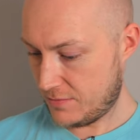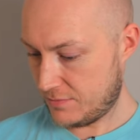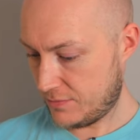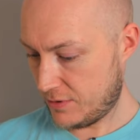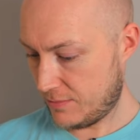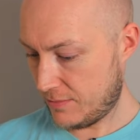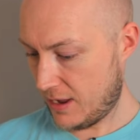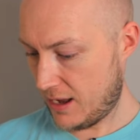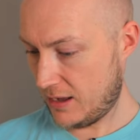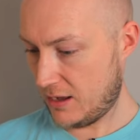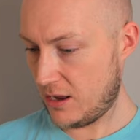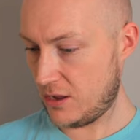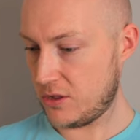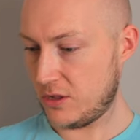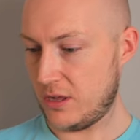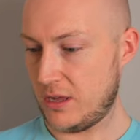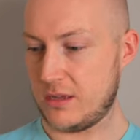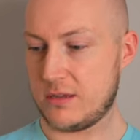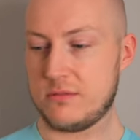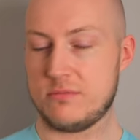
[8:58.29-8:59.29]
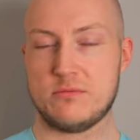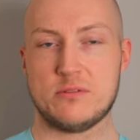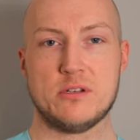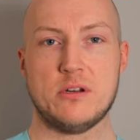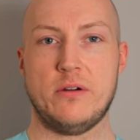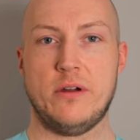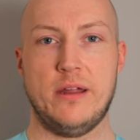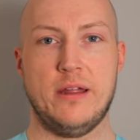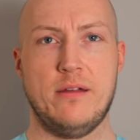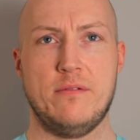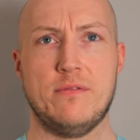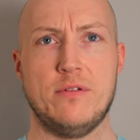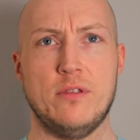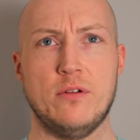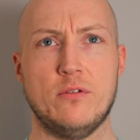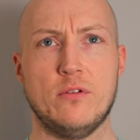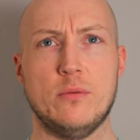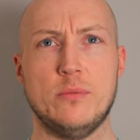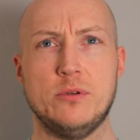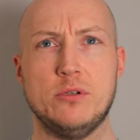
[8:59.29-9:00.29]
But my logic, sorry again for the
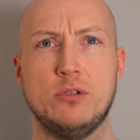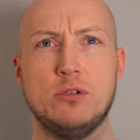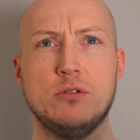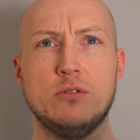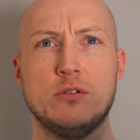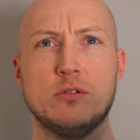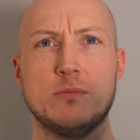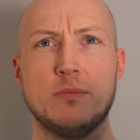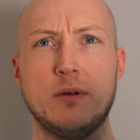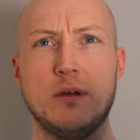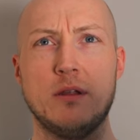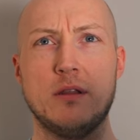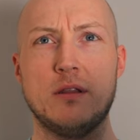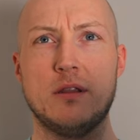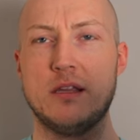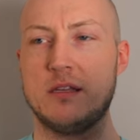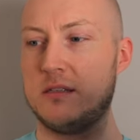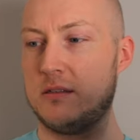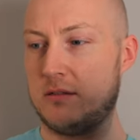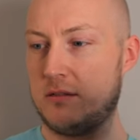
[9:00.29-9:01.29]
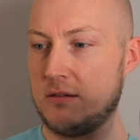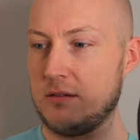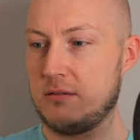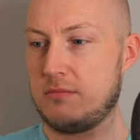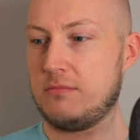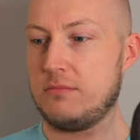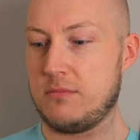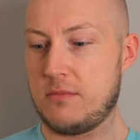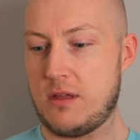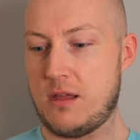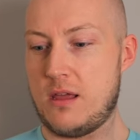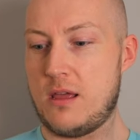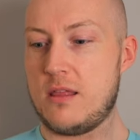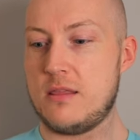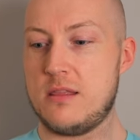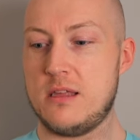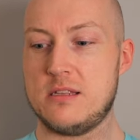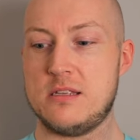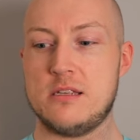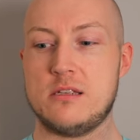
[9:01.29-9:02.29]
grubby shoes, but this
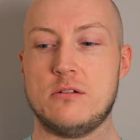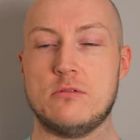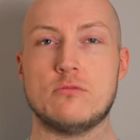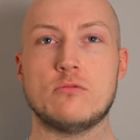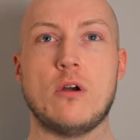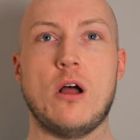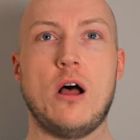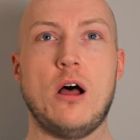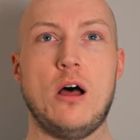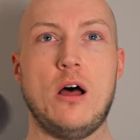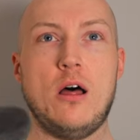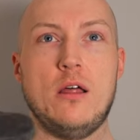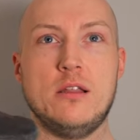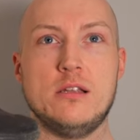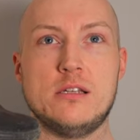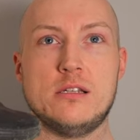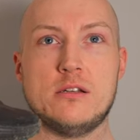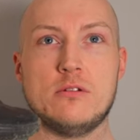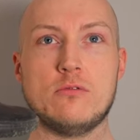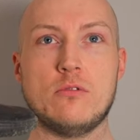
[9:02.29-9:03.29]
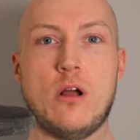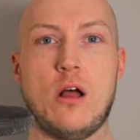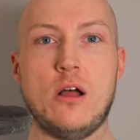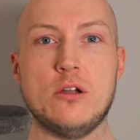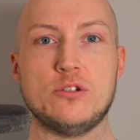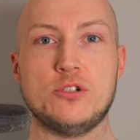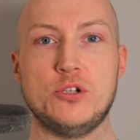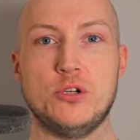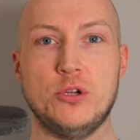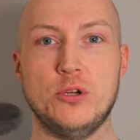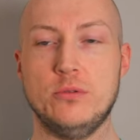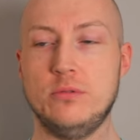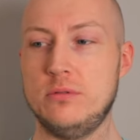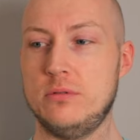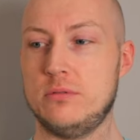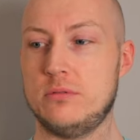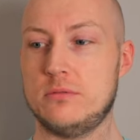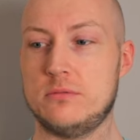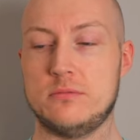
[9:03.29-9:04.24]
is a RAW 2,